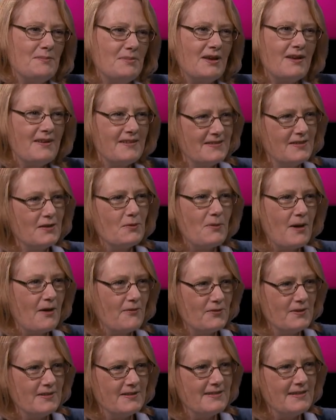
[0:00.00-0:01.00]
because their
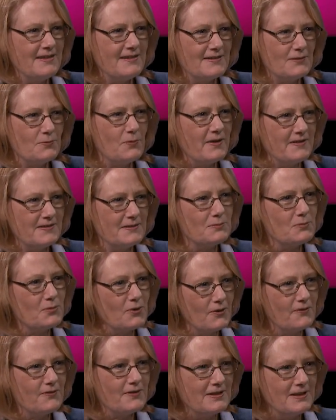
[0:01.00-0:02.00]
reference list wasn't
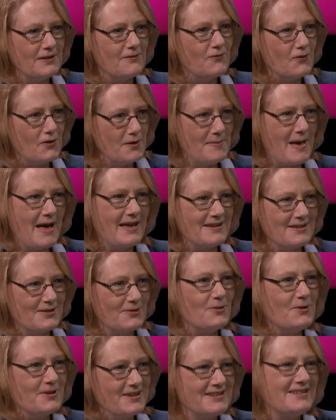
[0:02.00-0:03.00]
perfectly formatted
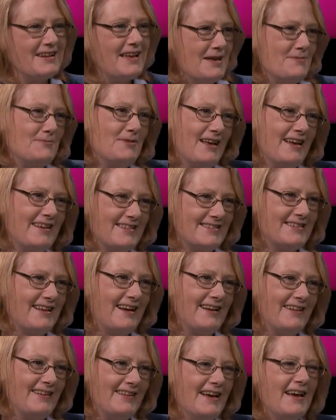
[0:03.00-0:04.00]
according to APA
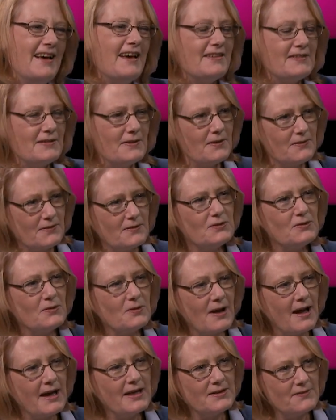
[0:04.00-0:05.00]
style. So those are two
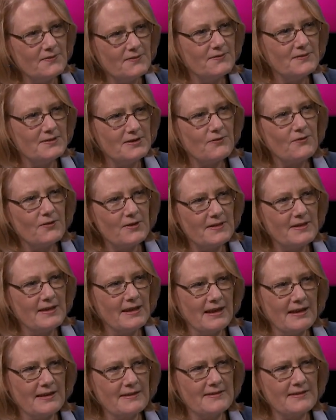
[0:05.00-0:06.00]
kind of different
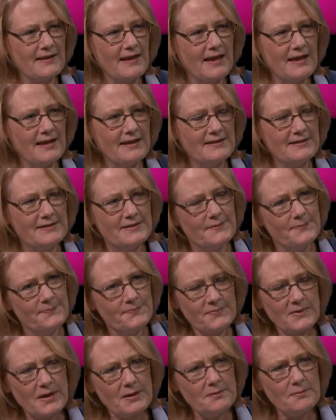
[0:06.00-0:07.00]
things, and
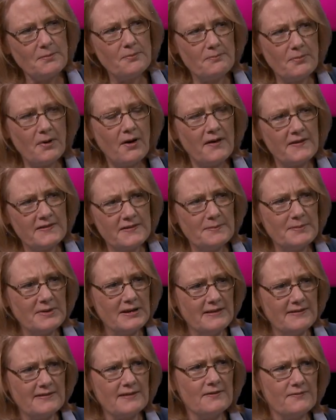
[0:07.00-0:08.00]
possibly
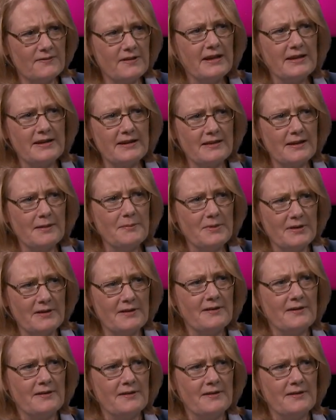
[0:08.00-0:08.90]
he's conflating them.